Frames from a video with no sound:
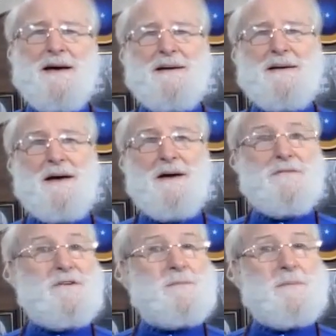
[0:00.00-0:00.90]

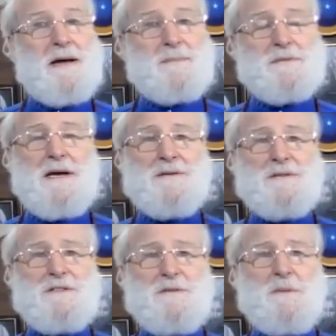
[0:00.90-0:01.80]
hundreds, perhaps
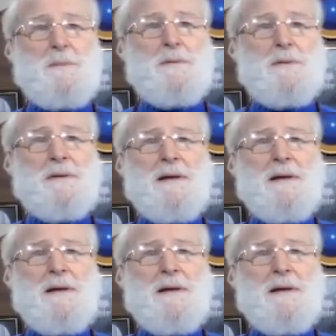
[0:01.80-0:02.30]
thousands of people.